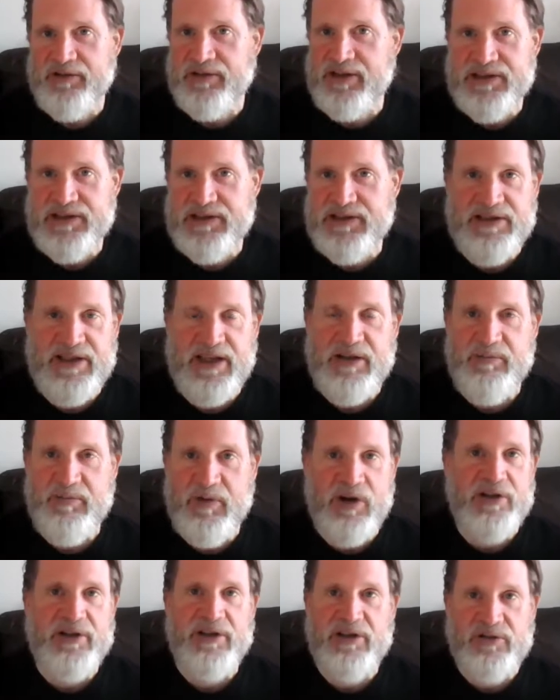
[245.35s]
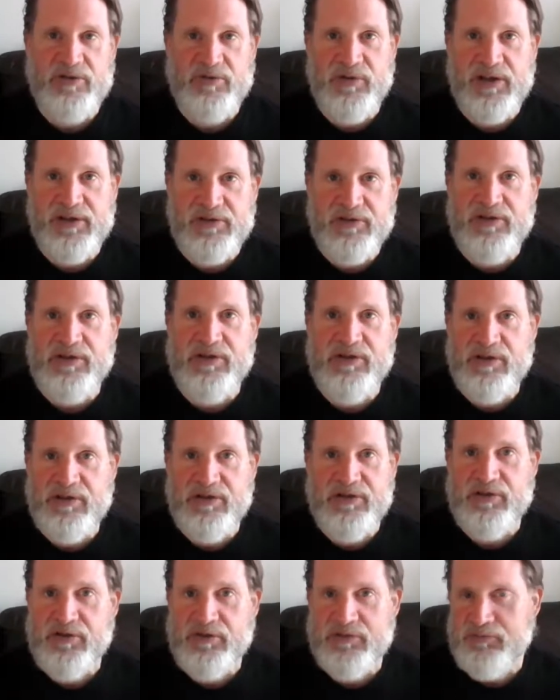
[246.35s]
doesn't say marketing director in
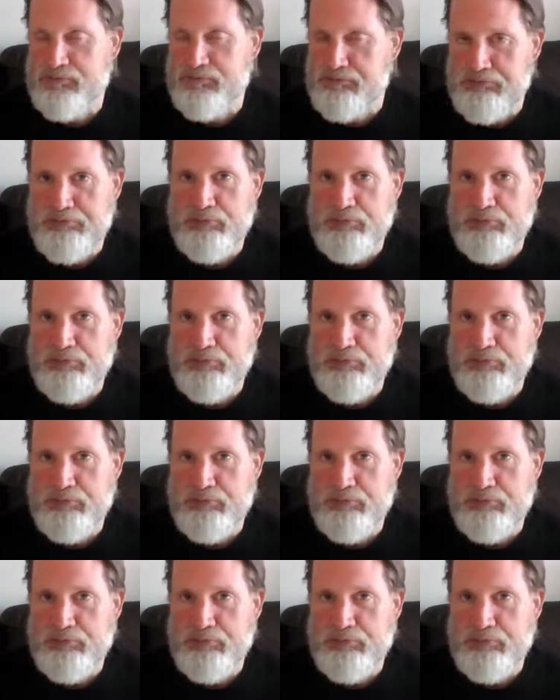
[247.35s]
it, though,